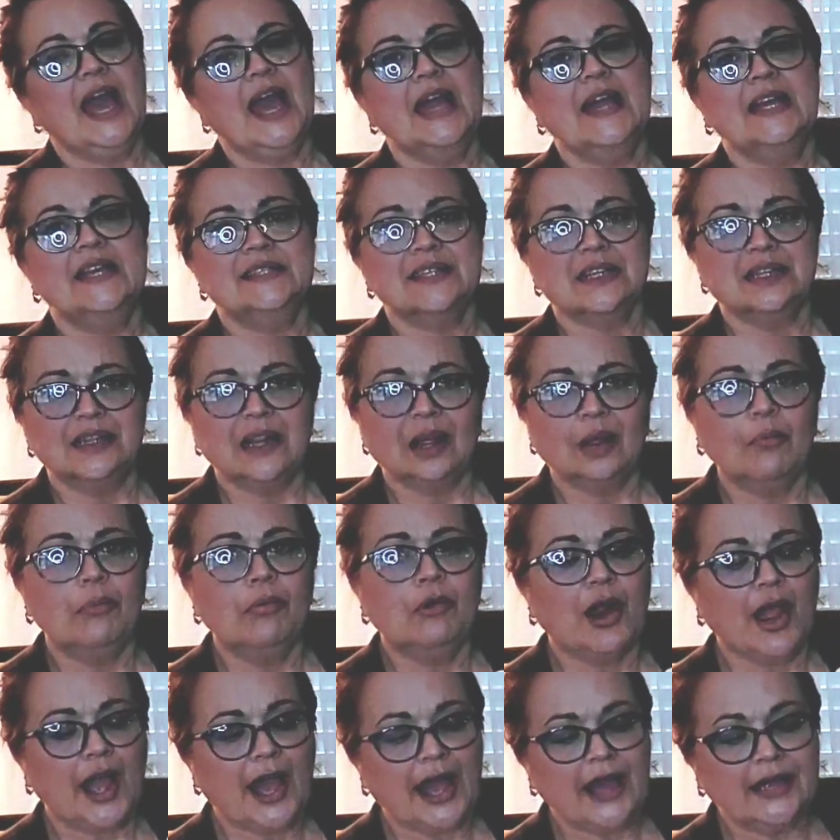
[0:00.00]
He's a little
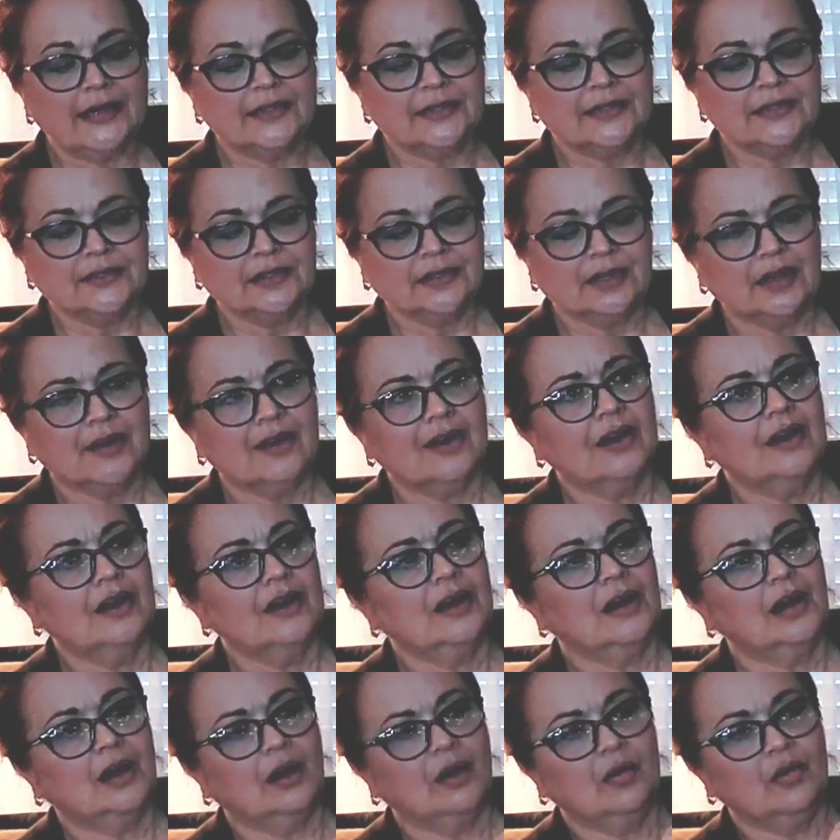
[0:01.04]
bright
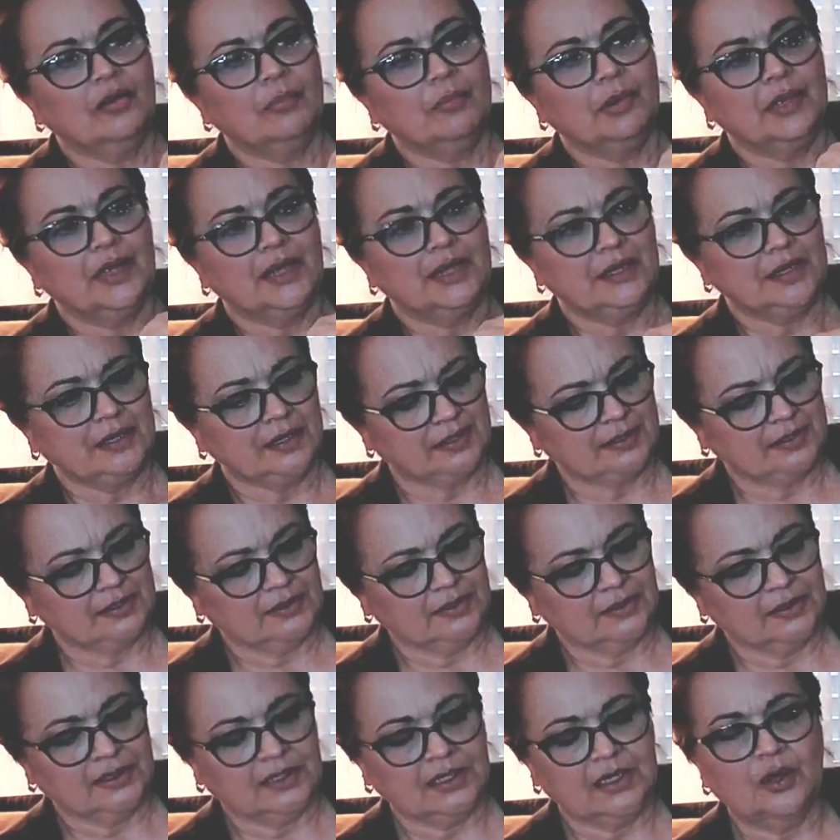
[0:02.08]
on the beak
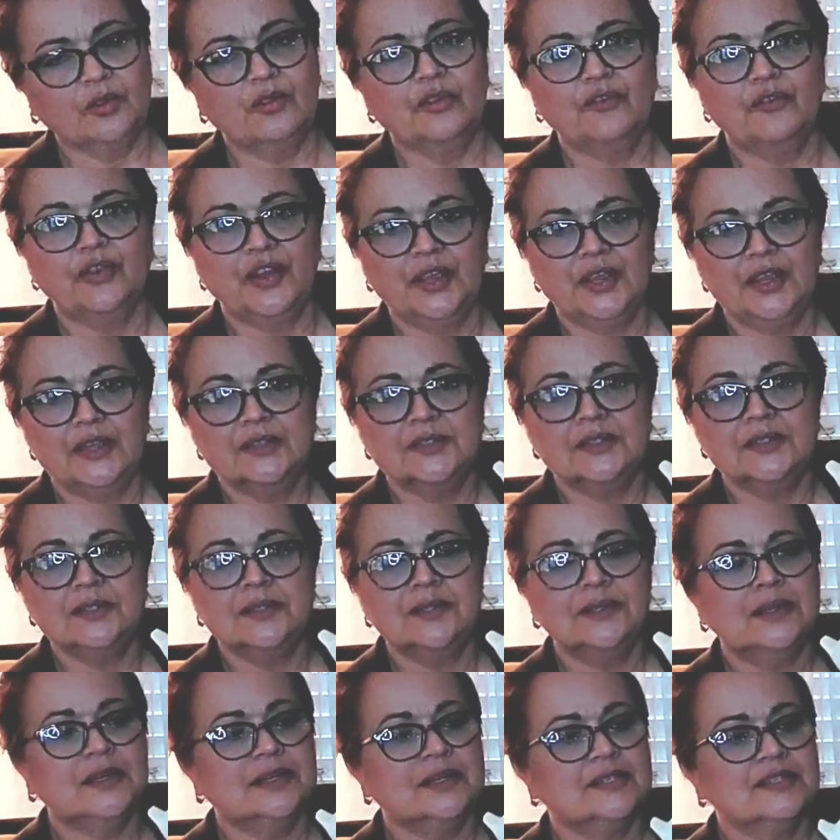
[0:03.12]
and on the feet,
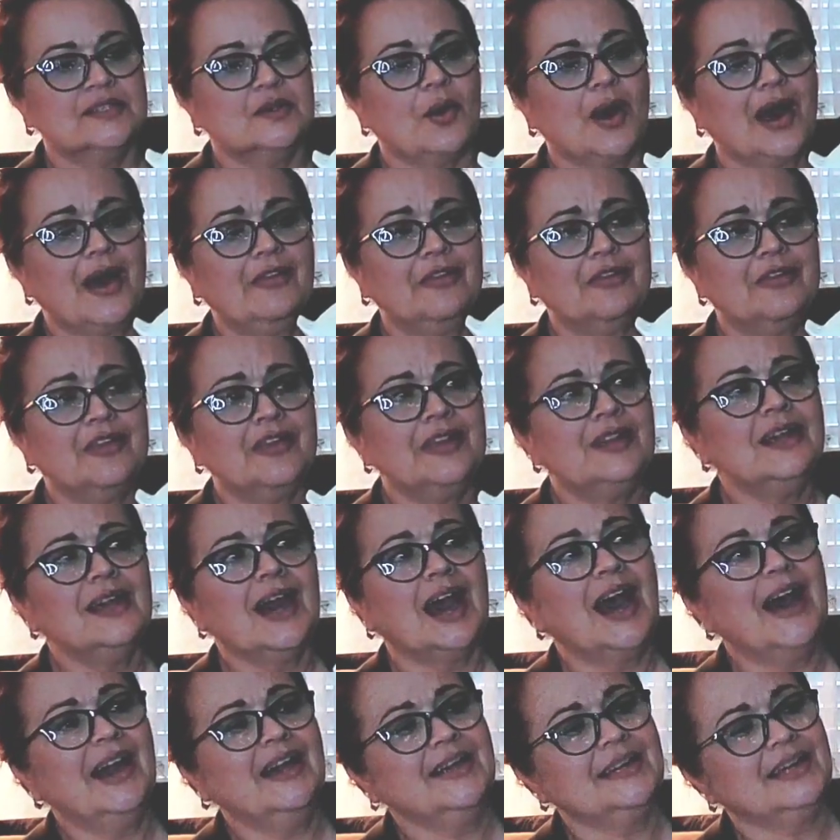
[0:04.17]
so I think
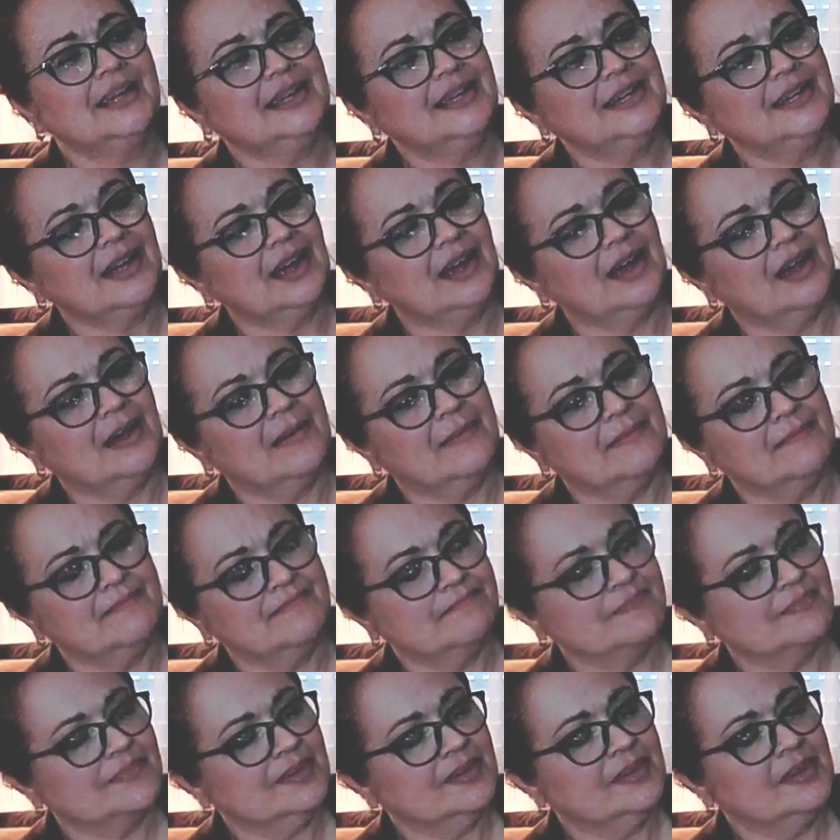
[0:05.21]
I can
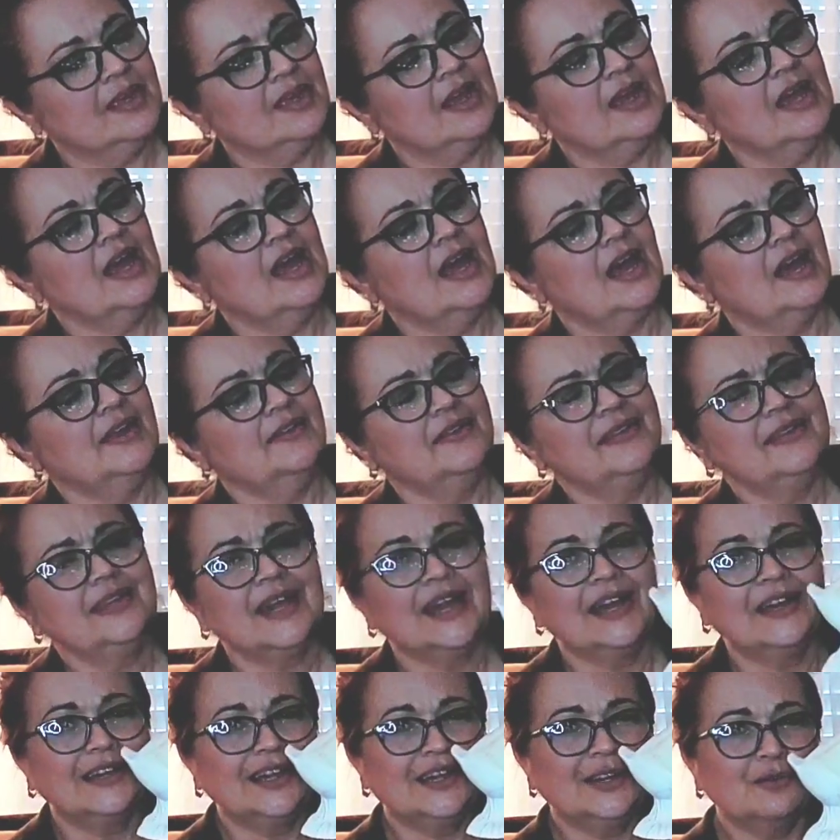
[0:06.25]
um, think
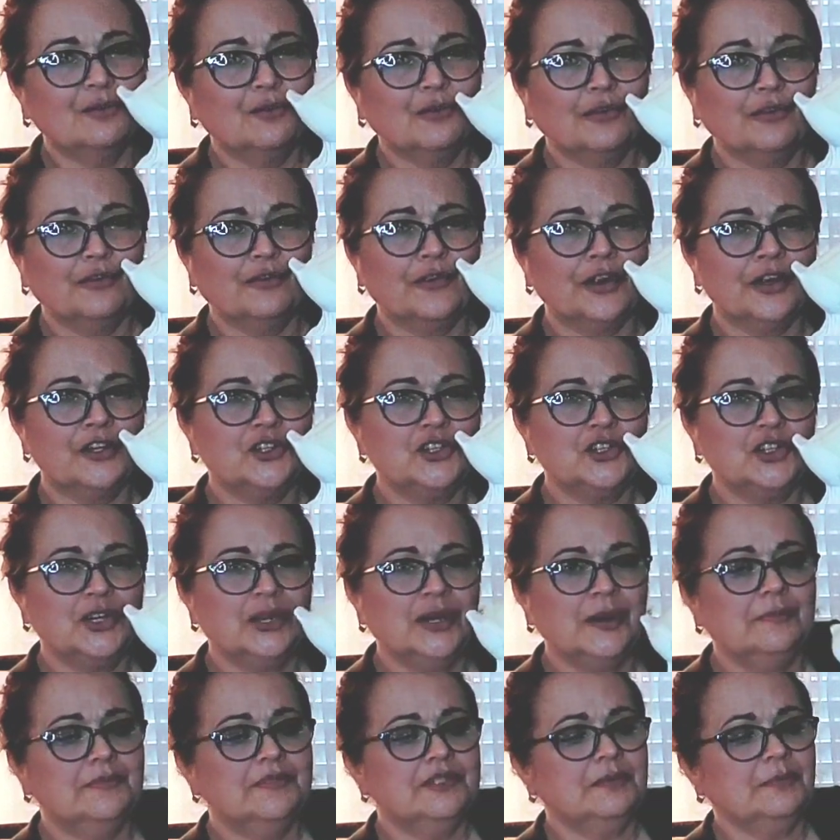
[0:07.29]
I can refresh
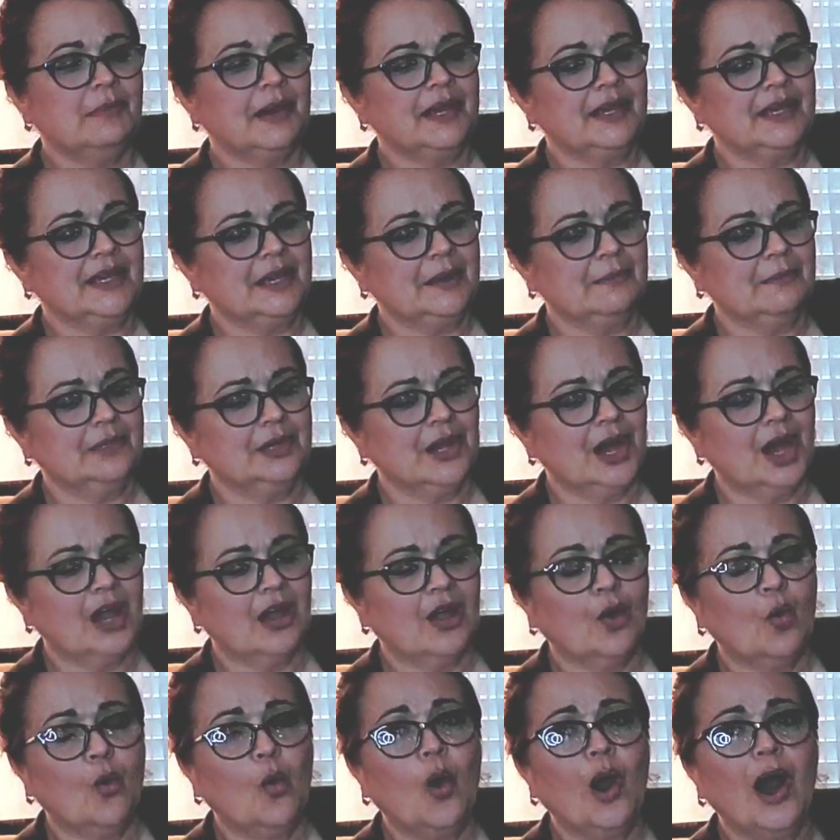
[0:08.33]
him to make him not
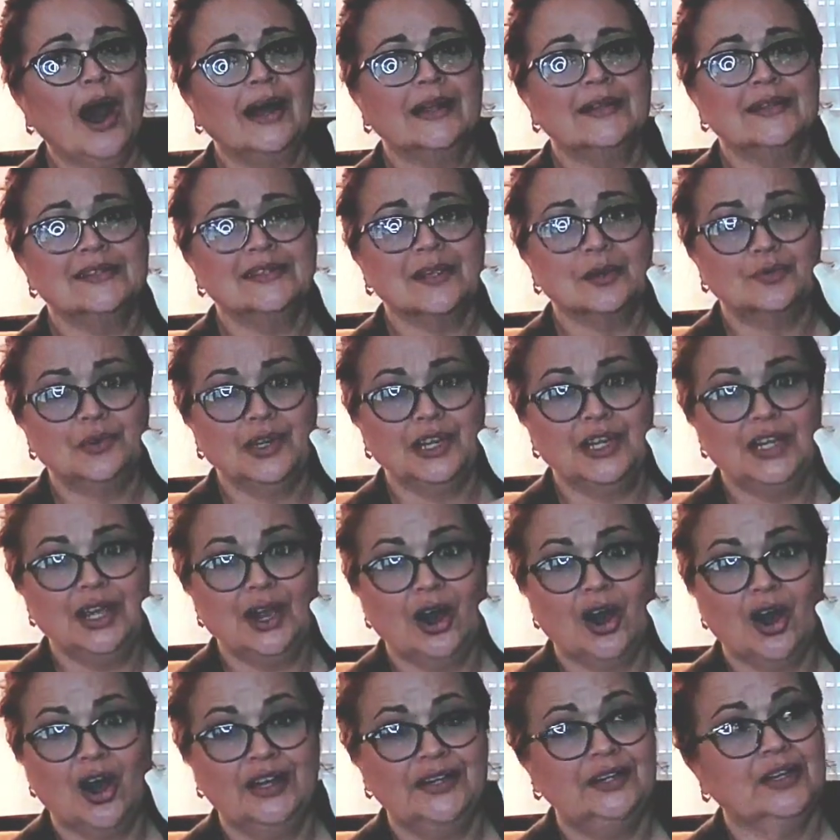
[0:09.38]
quite so
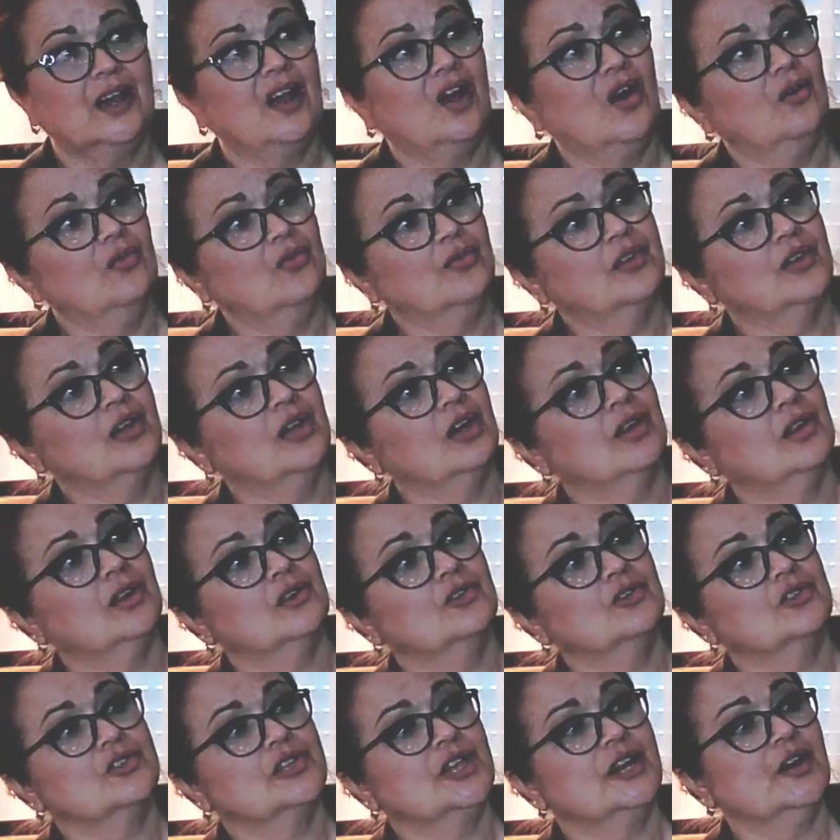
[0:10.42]
neon on the
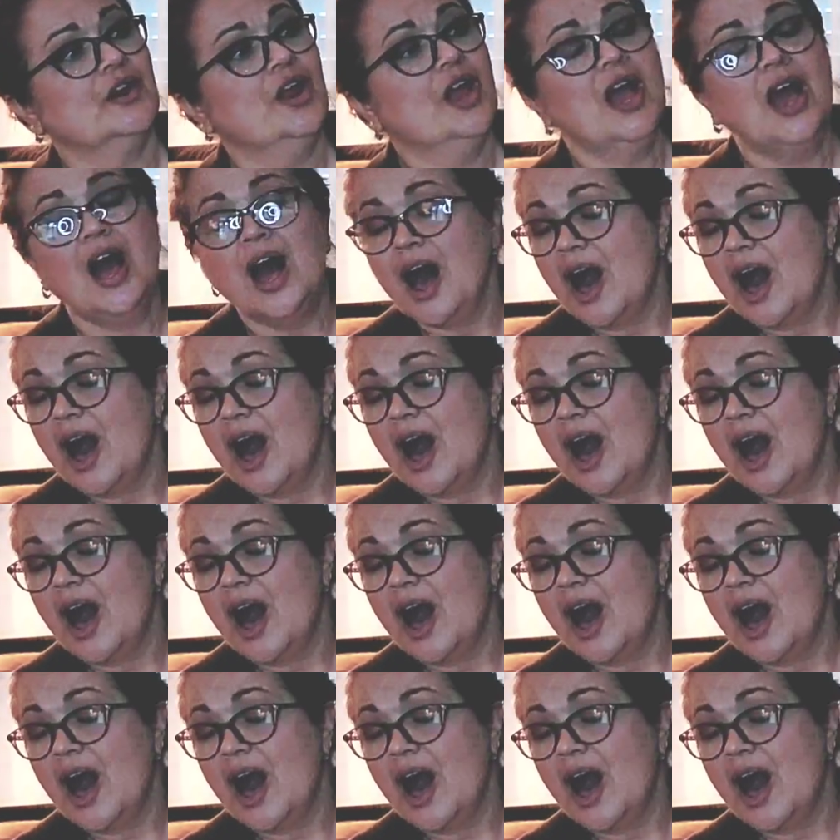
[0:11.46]
colors there.